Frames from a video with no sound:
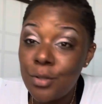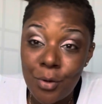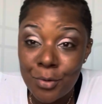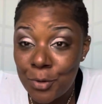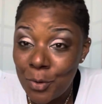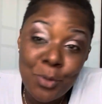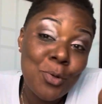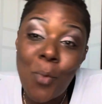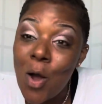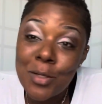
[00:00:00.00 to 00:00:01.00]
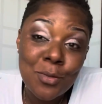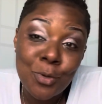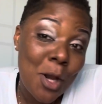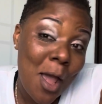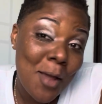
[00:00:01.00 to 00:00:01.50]
gonna do them. You can watch them
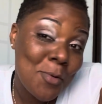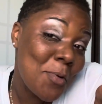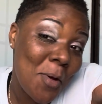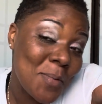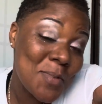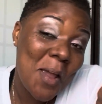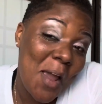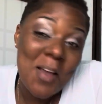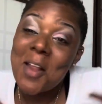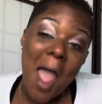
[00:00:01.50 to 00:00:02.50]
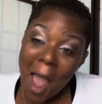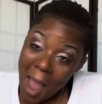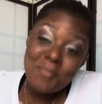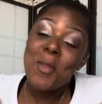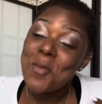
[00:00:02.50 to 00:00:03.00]
or not. You know what I'm saying? Because I
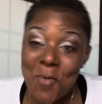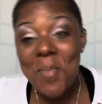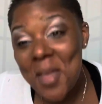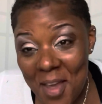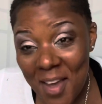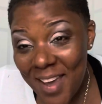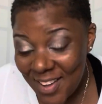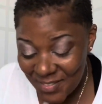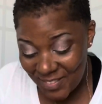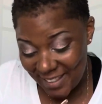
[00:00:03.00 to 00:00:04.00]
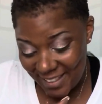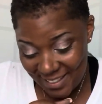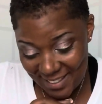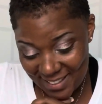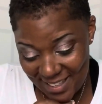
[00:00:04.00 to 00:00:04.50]
I'm gonna do me. But
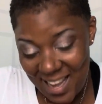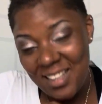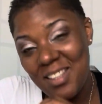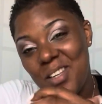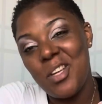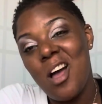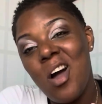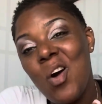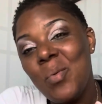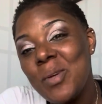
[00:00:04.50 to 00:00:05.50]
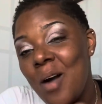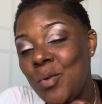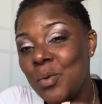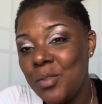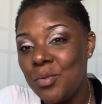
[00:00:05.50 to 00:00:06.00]
uh, I love y'all. I hope y'all have a
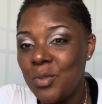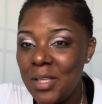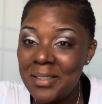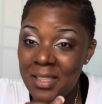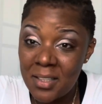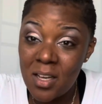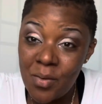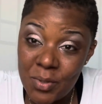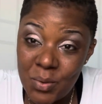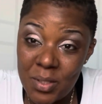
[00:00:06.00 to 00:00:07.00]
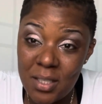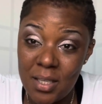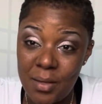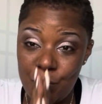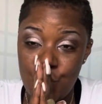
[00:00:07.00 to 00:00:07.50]
wonderful day. Thank y'all for tuning
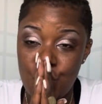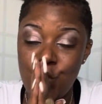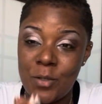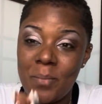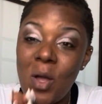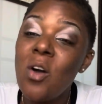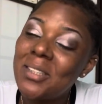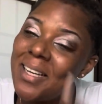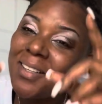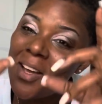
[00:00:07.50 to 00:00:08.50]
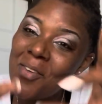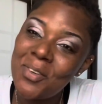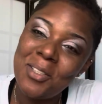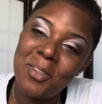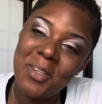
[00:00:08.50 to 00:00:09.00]
in. Oh, thank y'all for
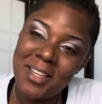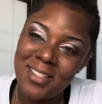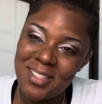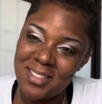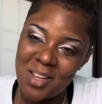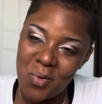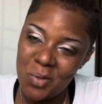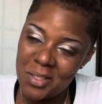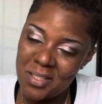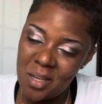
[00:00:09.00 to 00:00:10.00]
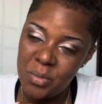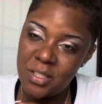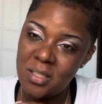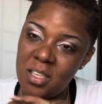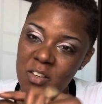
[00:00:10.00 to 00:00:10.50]
the donations. I want to say
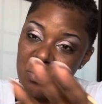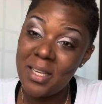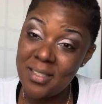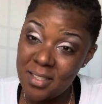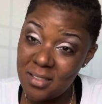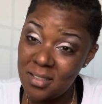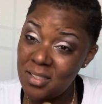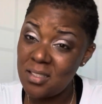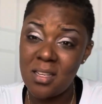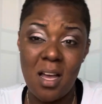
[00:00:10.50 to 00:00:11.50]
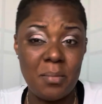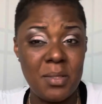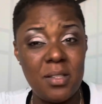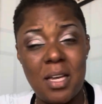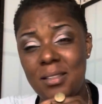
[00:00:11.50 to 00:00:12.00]
much love, blessings, ten times,
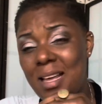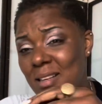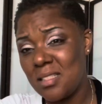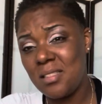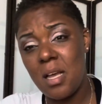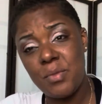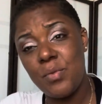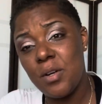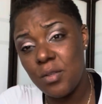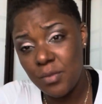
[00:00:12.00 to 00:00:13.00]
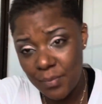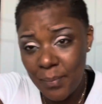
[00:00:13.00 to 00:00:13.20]
th thousand times fold.